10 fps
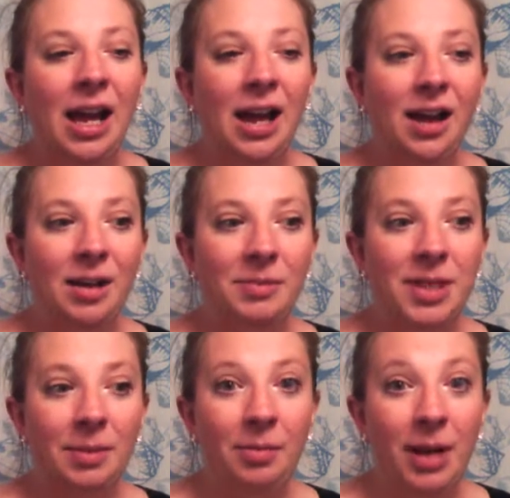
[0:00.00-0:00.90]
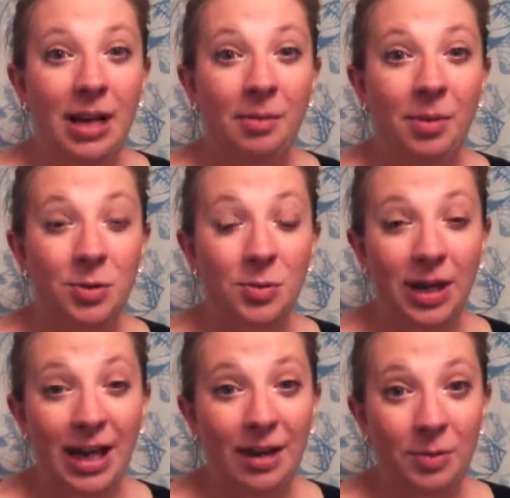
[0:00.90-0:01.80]
Some of my numbers when
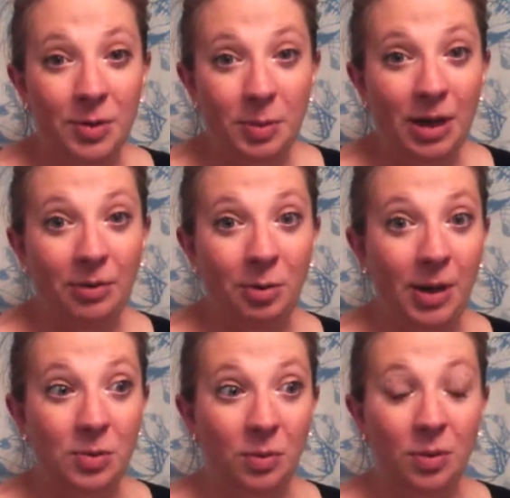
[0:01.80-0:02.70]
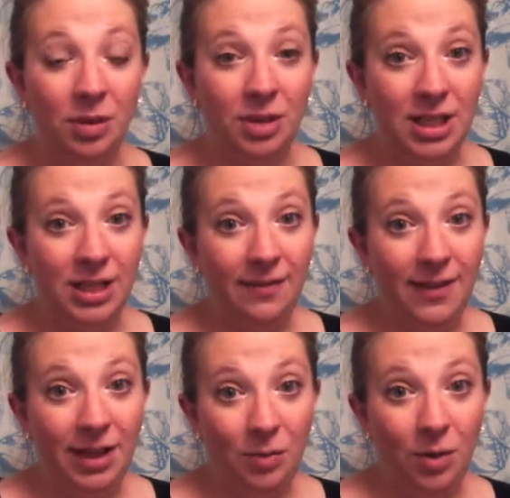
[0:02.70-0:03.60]
I was pregnant with Benjamin were
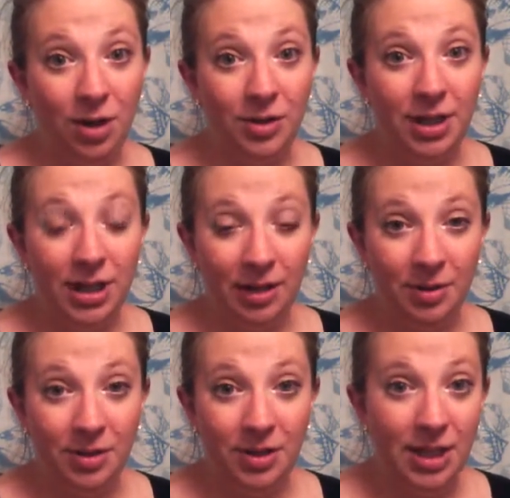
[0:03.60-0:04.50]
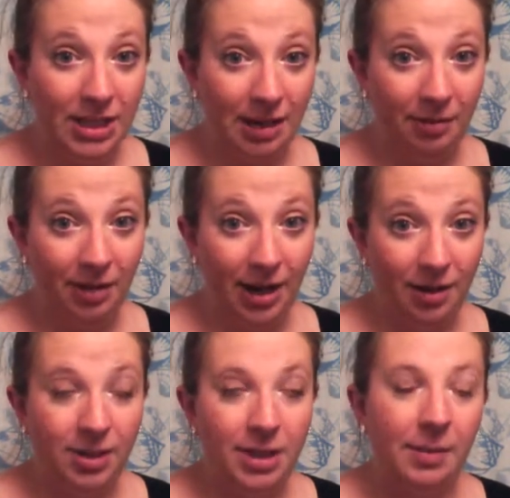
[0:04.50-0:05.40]
significantly worse than the numbers this time
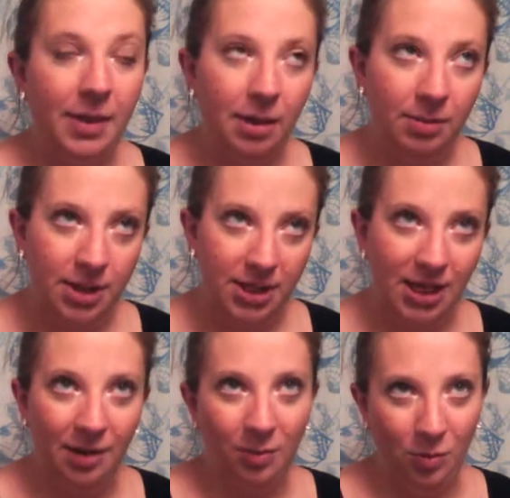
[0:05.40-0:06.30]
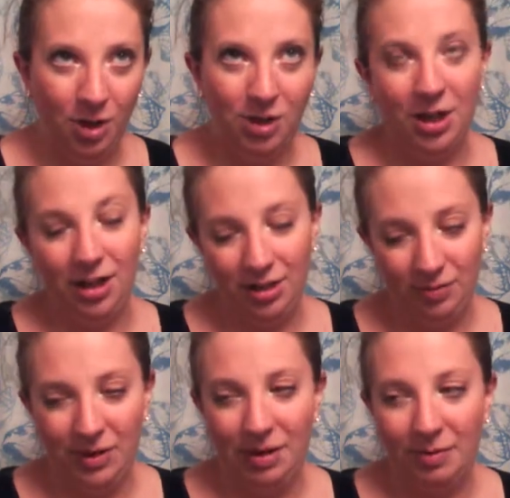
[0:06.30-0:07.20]
around. Some of the numbers this time were worse than
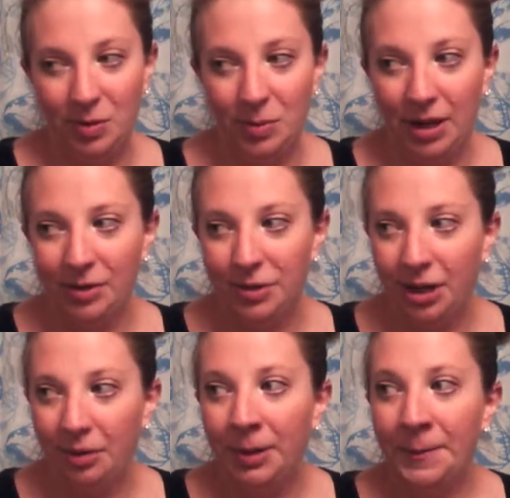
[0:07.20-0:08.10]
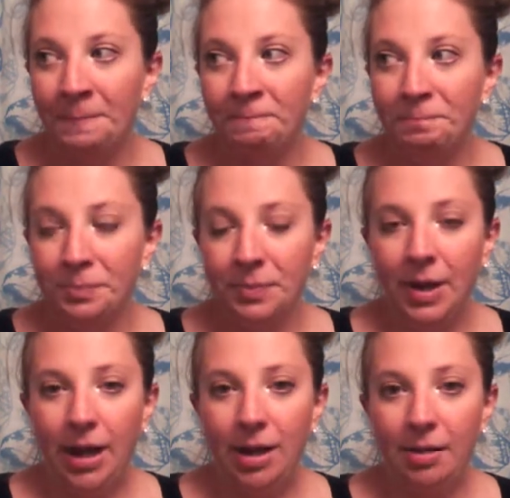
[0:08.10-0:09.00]
with him as well. So
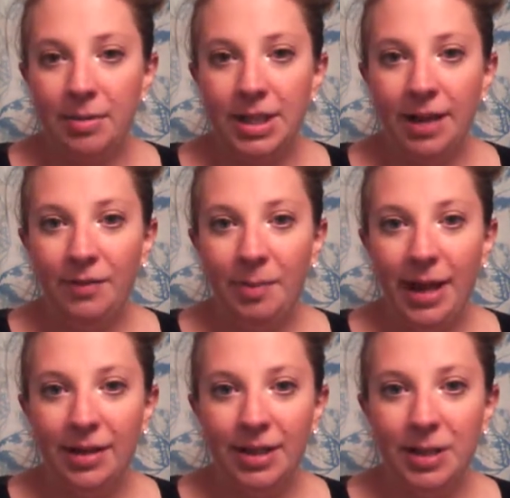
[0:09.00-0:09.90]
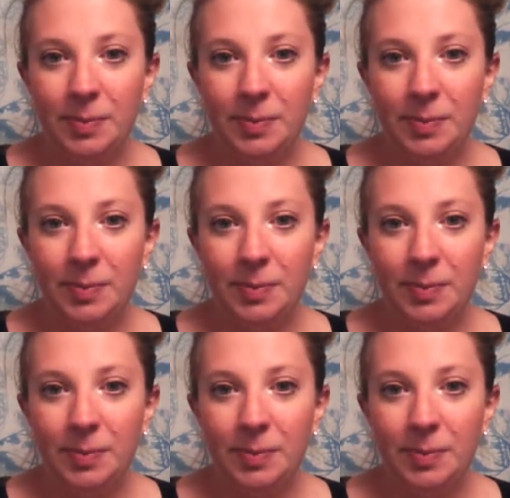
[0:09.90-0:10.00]
it's kind of a balance.